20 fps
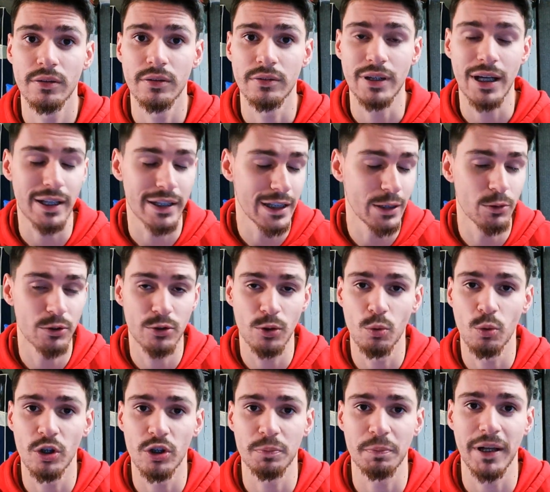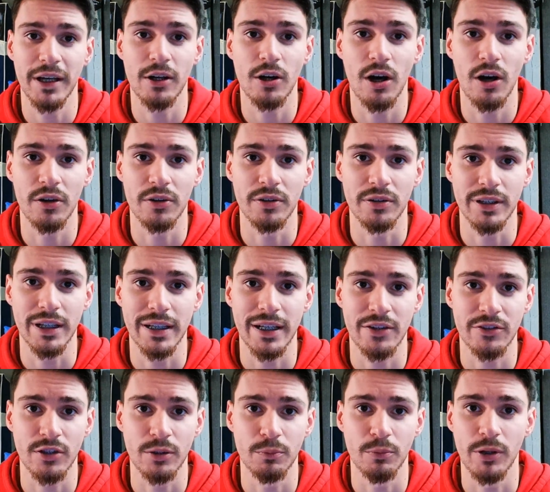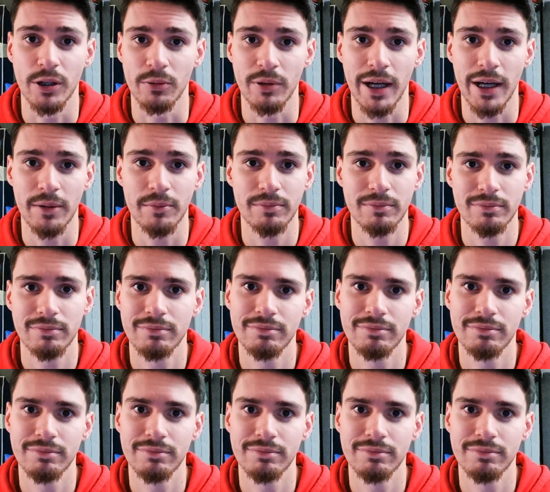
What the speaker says: Not like he was the worst play caller in the league at some point, right?